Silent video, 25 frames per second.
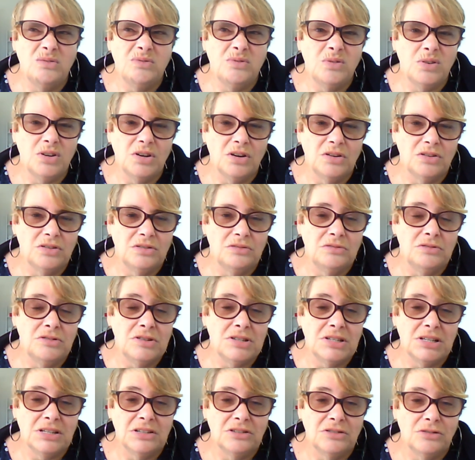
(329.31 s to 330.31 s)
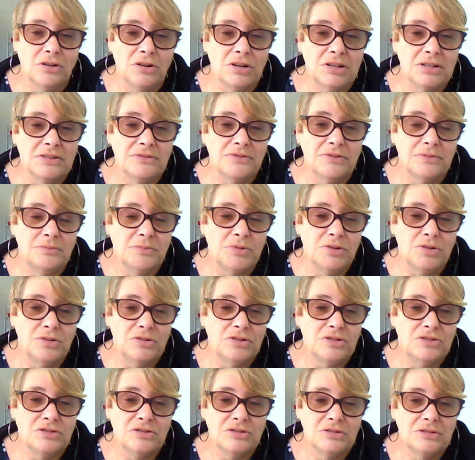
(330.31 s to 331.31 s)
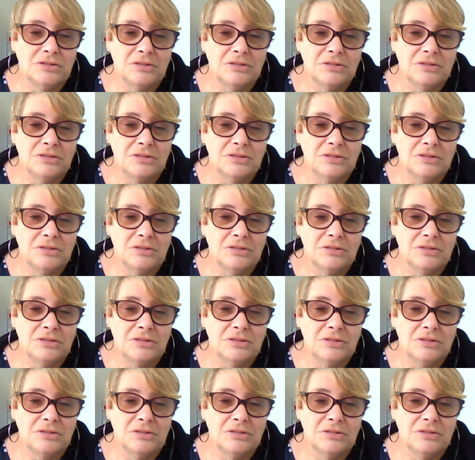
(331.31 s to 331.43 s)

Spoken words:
40 odd New Zealand dollars for merch.